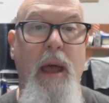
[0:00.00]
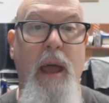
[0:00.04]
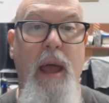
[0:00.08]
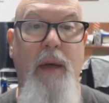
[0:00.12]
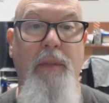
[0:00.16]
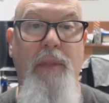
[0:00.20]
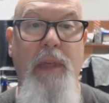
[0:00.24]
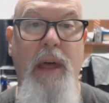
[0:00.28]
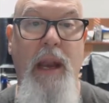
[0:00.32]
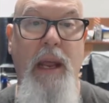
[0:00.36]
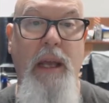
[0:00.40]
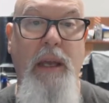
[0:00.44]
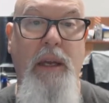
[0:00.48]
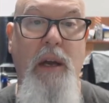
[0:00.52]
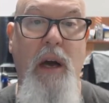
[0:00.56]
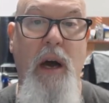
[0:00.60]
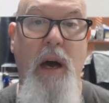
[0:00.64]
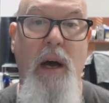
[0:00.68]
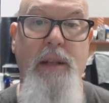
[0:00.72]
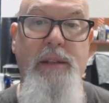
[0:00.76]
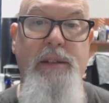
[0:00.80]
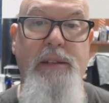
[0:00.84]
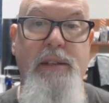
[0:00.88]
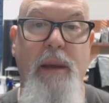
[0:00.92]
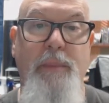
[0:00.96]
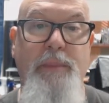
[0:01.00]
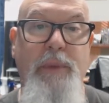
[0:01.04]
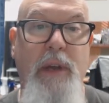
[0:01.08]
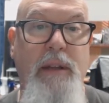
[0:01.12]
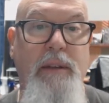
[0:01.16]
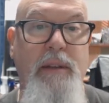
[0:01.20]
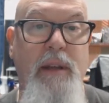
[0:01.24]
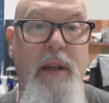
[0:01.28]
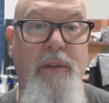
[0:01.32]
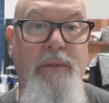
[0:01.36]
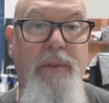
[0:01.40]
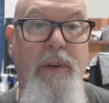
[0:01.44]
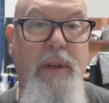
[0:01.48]
and then a concept
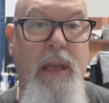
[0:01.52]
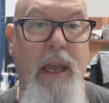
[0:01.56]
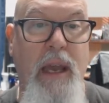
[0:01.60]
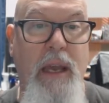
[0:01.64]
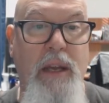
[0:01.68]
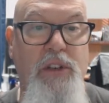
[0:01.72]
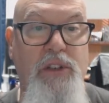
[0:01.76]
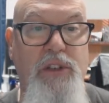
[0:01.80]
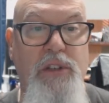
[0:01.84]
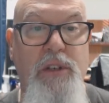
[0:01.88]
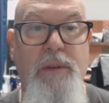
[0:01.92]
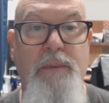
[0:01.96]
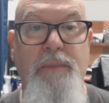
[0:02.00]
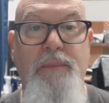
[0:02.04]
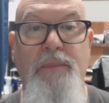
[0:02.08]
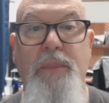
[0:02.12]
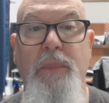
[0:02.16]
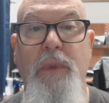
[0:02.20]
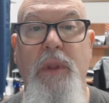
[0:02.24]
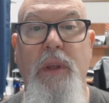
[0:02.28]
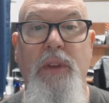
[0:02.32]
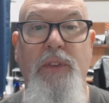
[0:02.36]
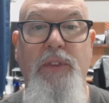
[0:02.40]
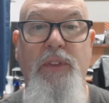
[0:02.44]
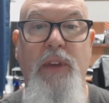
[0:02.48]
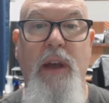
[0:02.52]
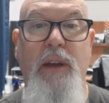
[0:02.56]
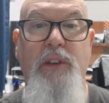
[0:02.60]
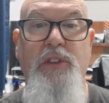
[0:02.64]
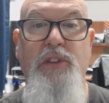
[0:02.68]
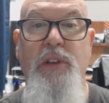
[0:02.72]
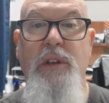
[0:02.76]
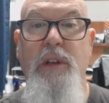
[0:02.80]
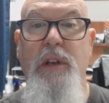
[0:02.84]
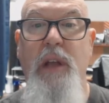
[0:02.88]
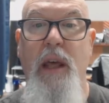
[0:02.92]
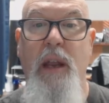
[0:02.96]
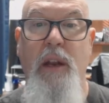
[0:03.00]
identification
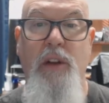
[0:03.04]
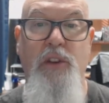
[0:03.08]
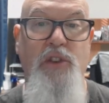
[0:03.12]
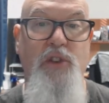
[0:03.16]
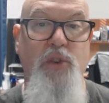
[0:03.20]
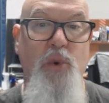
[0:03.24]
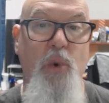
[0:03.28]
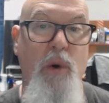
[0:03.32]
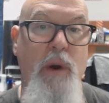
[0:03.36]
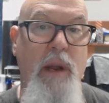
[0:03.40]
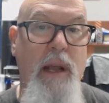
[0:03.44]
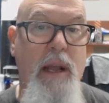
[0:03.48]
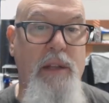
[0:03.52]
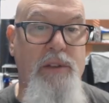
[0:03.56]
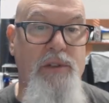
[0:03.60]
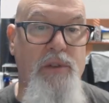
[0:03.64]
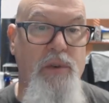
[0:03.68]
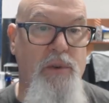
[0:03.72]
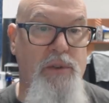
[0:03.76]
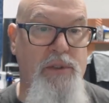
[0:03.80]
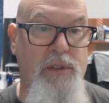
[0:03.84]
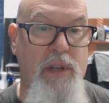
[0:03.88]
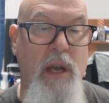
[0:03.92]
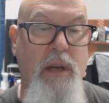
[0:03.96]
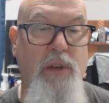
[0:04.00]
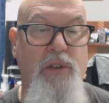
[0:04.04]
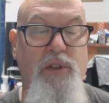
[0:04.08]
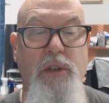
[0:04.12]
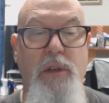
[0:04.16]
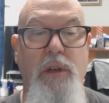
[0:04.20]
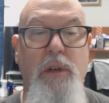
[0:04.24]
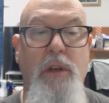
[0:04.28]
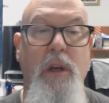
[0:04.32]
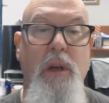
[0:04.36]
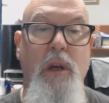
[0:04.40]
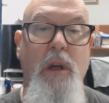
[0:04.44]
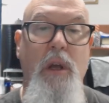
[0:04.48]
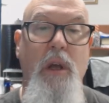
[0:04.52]
section and a short answer section